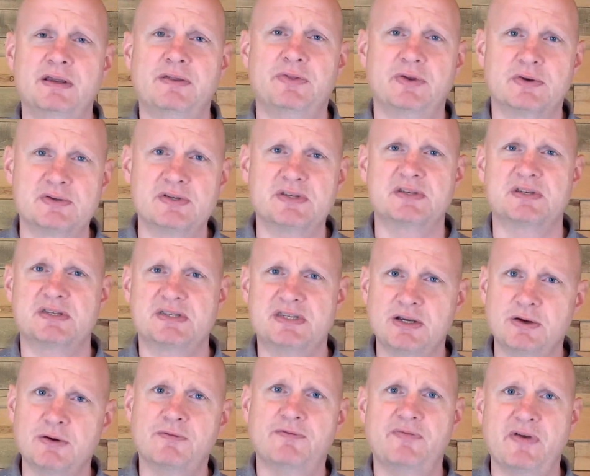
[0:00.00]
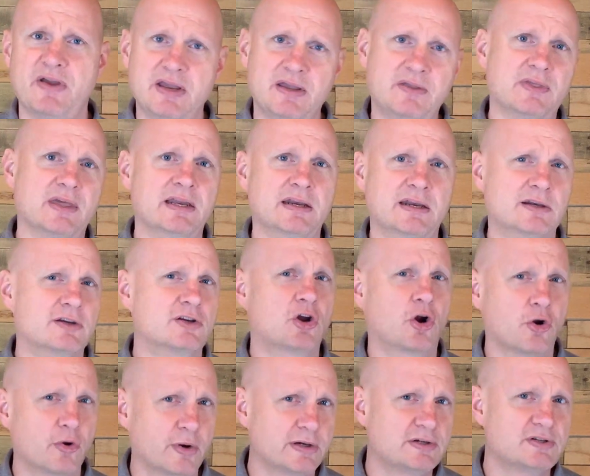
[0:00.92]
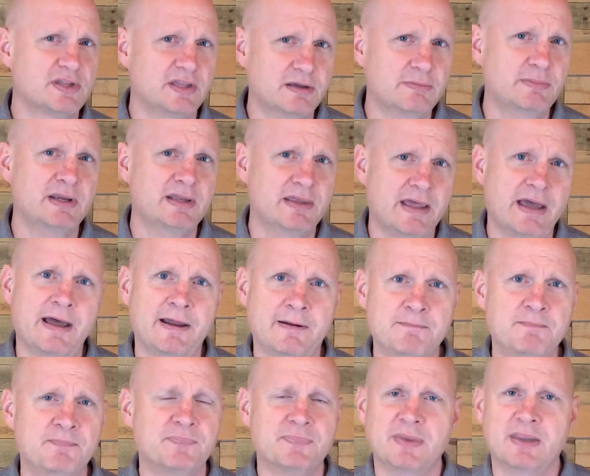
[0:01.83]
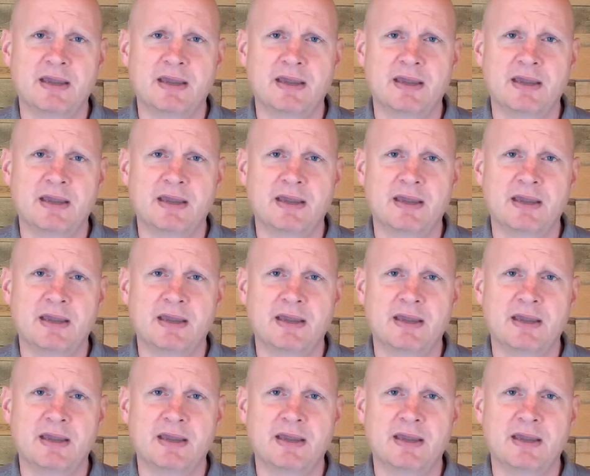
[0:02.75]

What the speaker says: their sincere faith, and encourage them in that,